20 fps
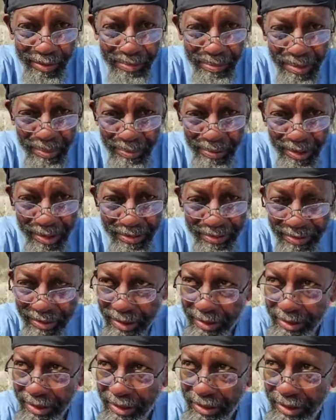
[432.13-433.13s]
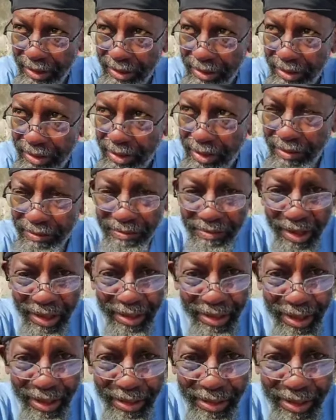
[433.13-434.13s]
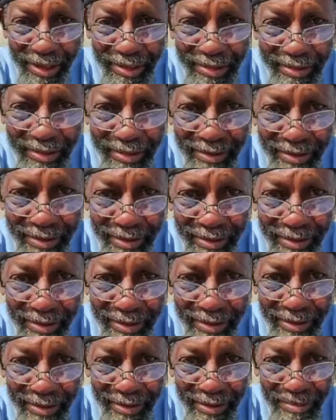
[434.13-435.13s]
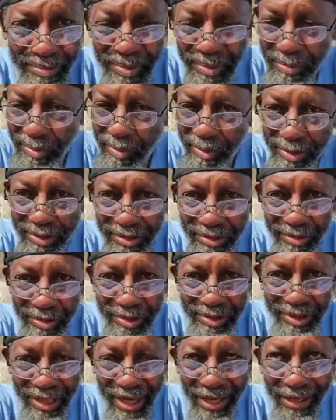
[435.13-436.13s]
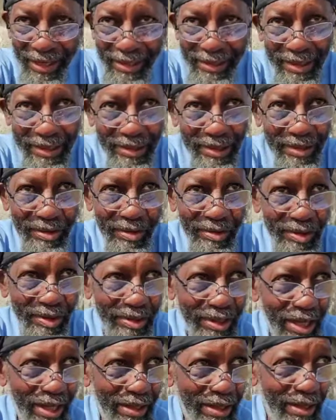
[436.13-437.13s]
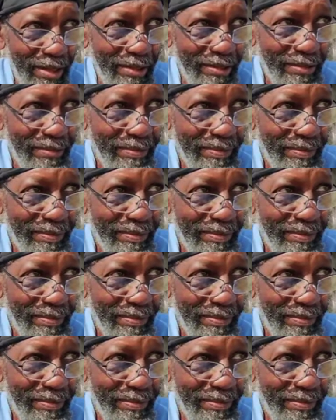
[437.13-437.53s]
the people that's, that, that, that's in the fight ain't lazy. People want to sit on the sidelines, they are sitting on the sidelines.